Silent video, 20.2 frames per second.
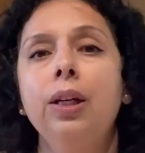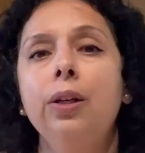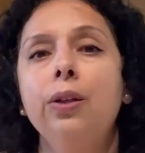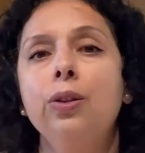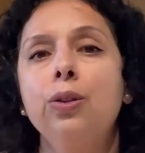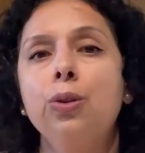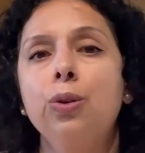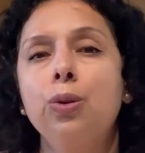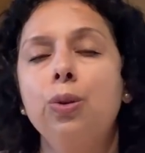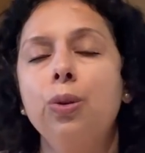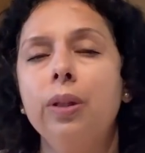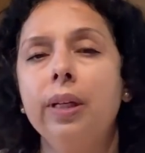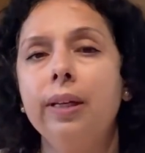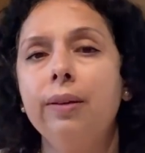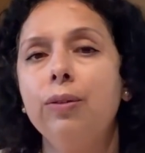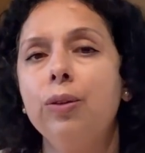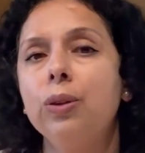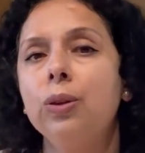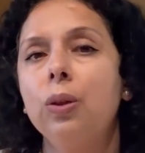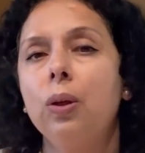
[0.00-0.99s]
So today
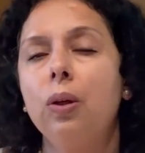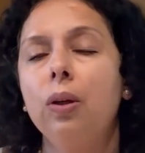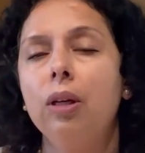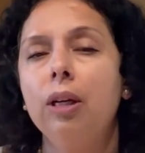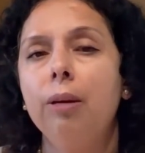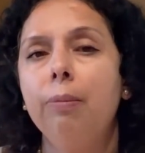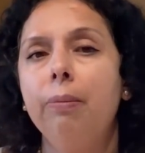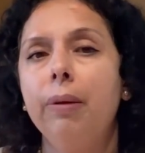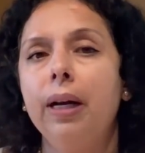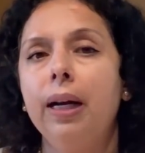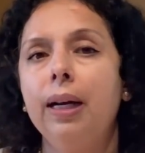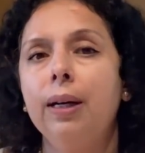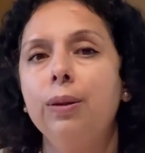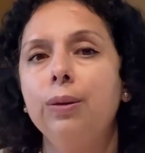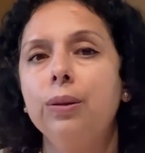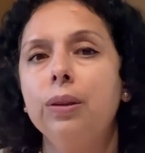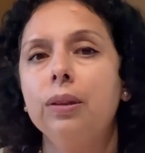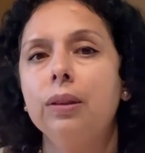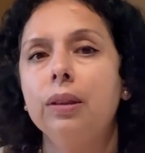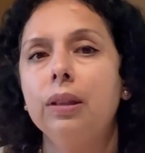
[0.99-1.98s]
was all
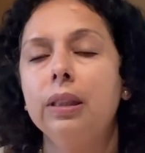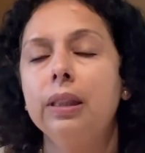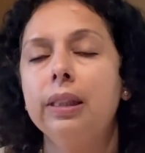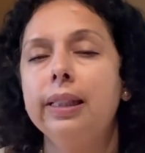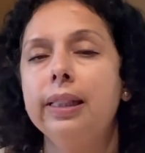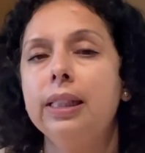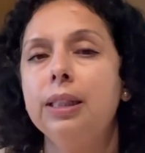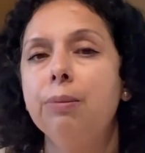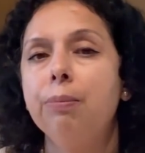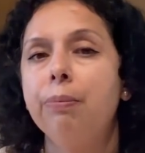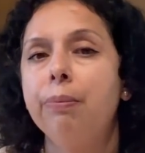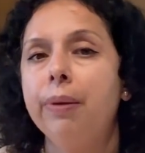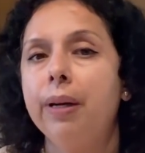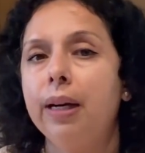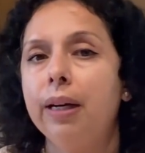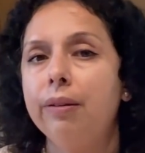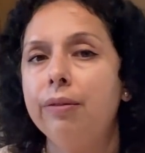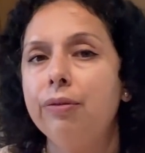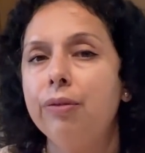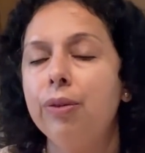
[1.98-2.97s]
about these
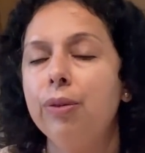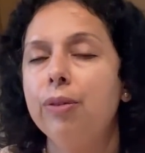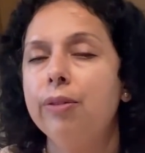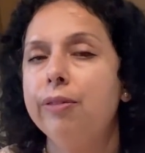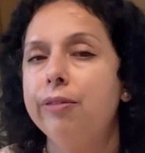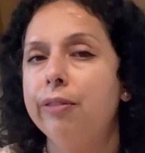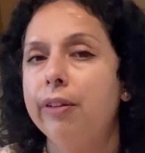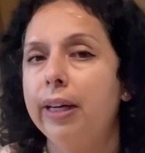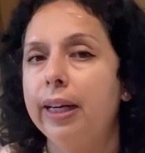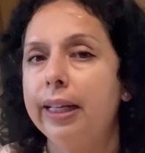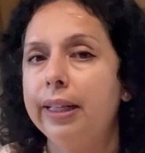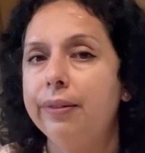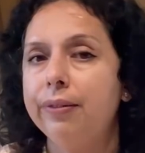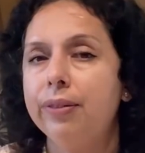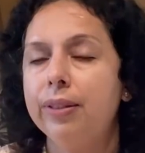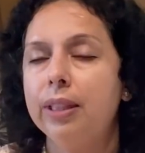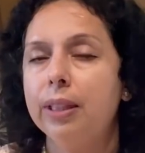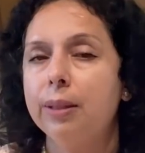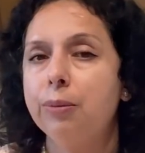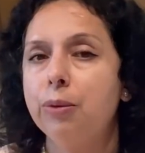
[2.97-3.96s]
powerful
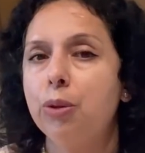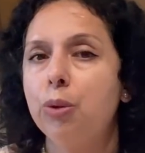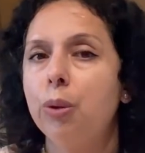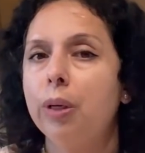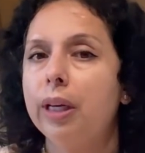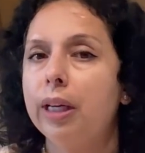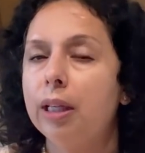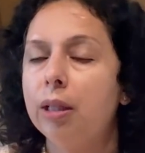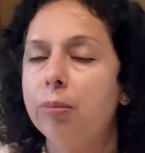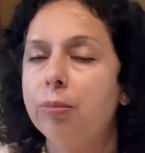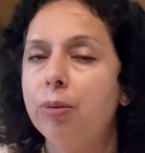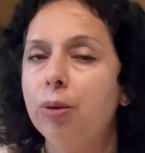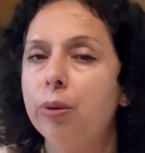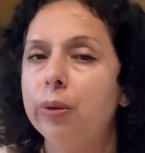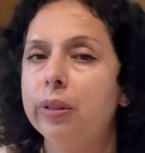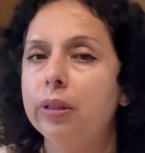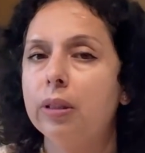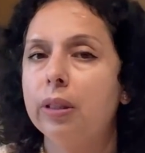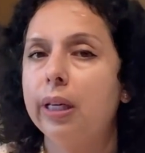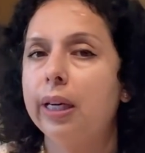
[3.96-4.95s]
five tips to help you
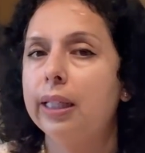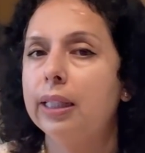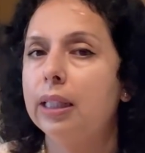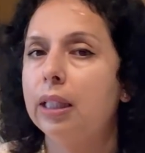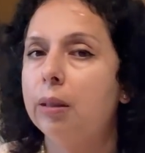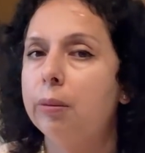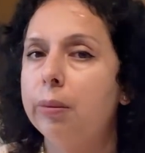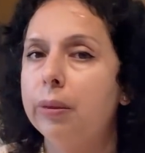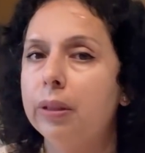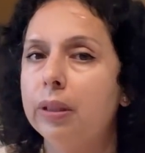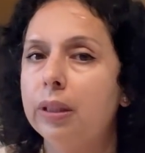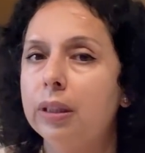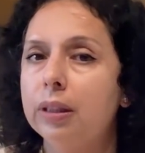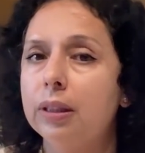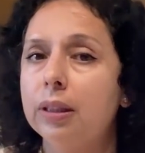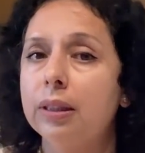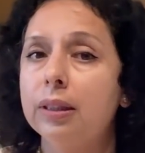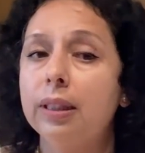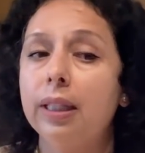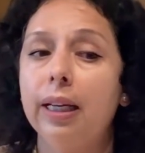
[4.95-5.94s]
attract
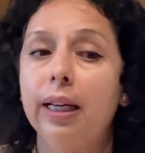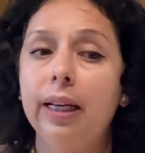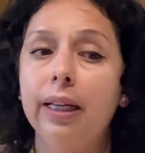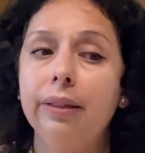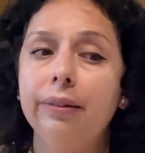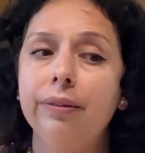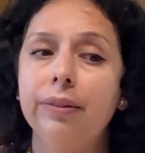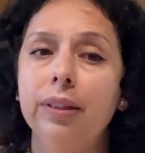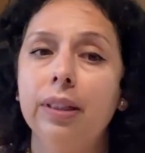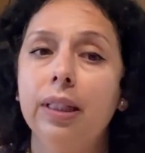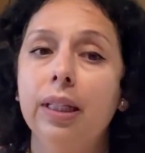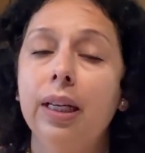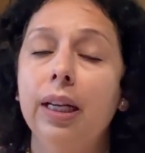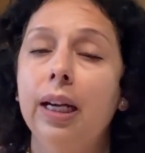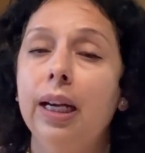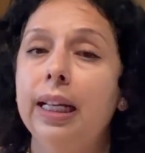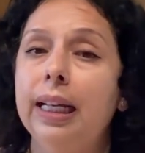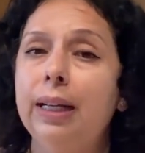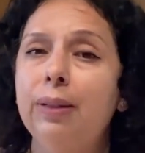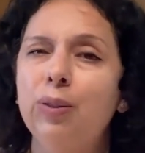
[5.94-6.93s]
abundance in life.
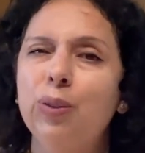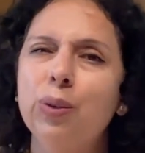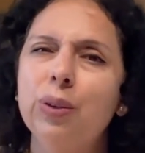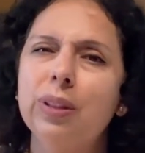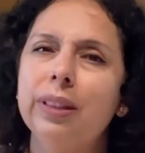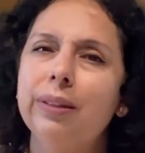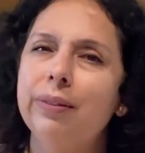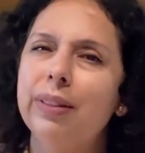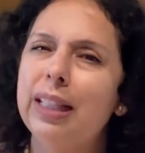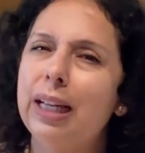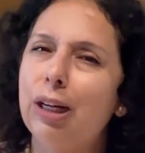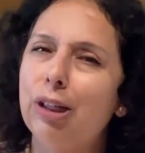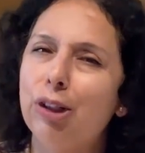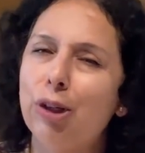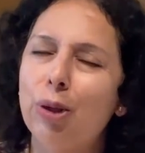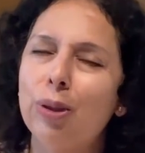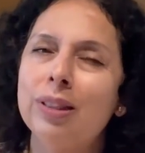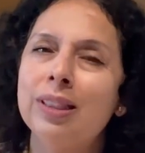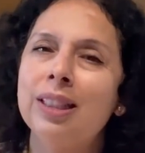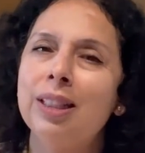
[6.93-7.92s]
I won't say without
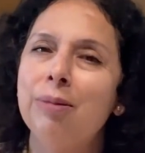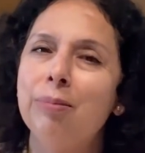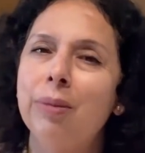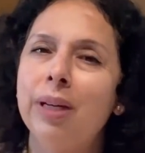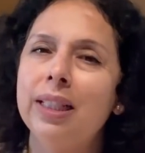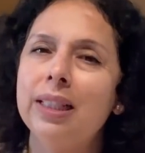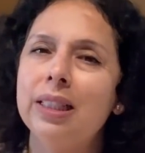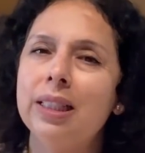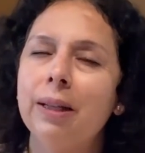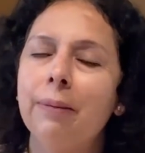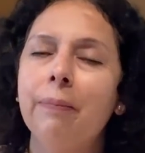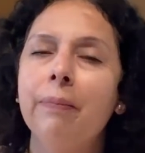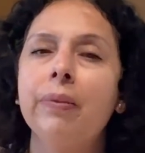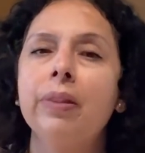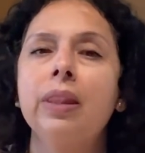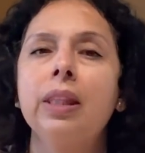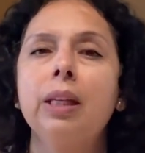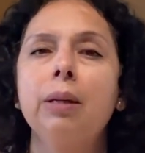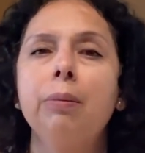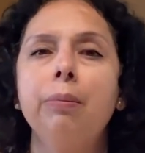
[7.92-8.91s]
costing much,
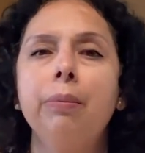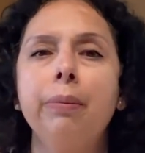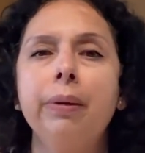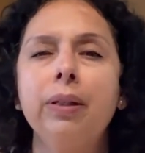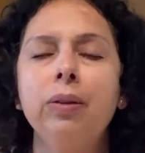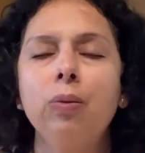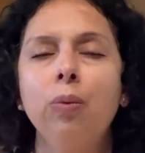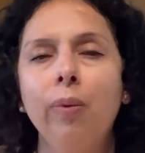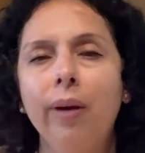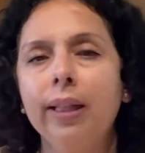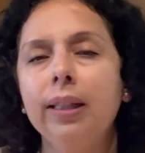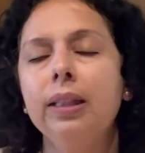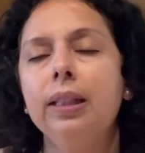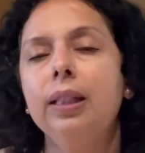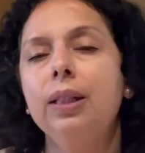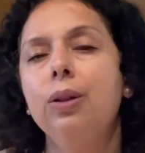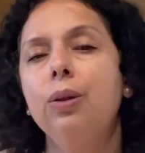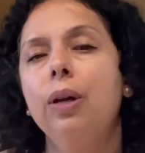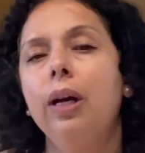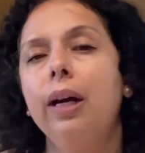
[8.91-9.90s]
but one
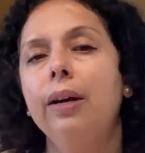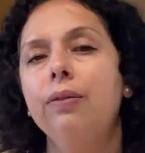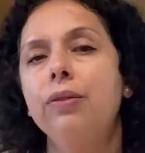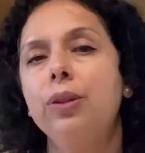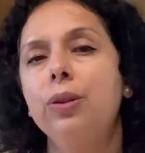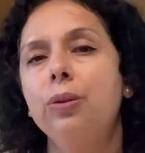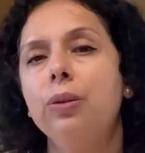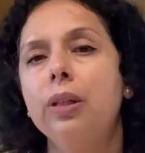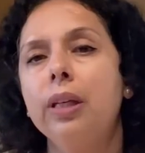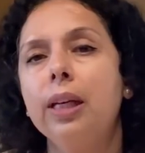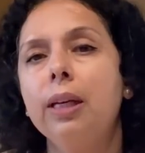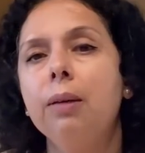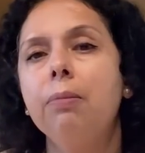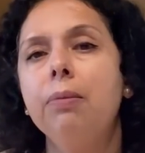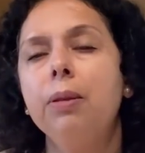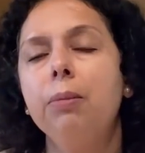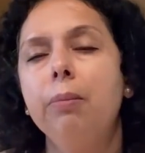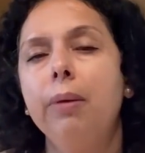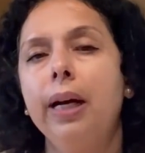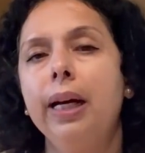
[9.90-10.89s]
thing you have to keep
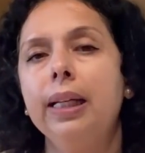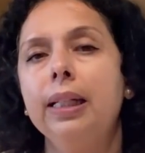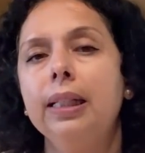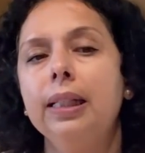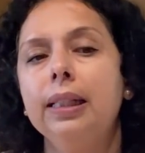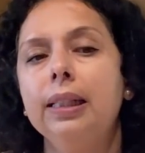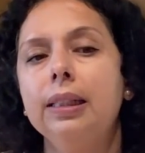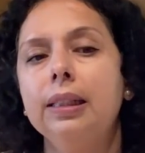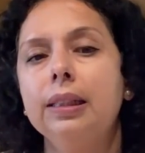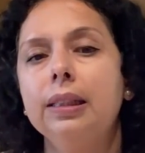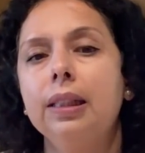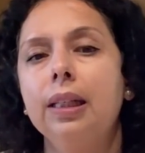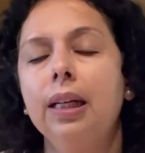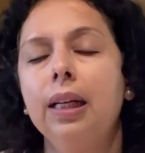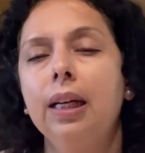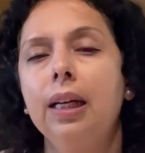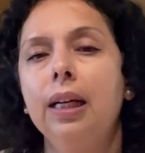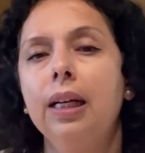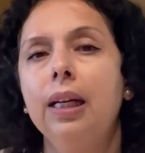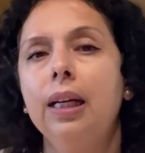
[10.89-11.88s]
in mind is
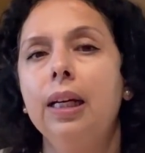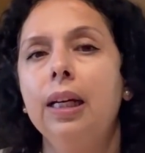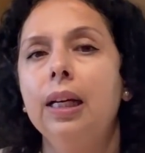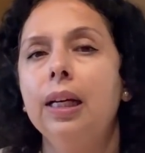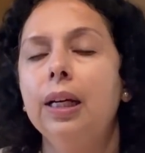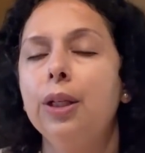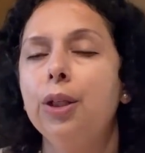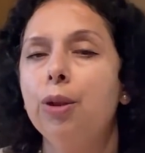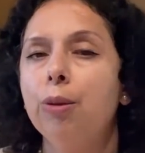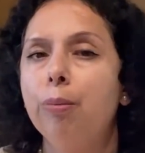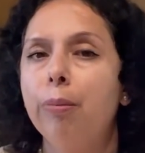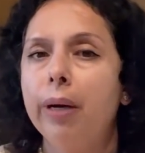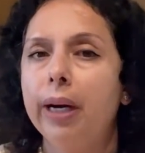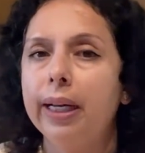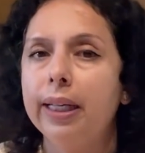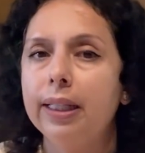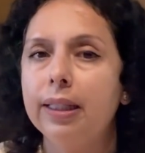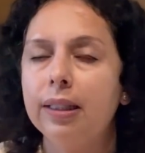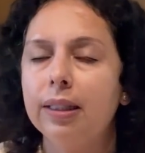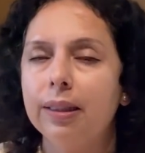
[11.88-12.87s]
your
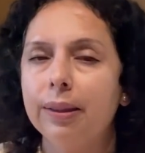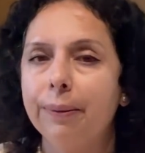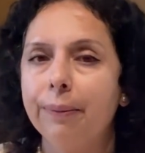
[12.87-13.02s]
mind.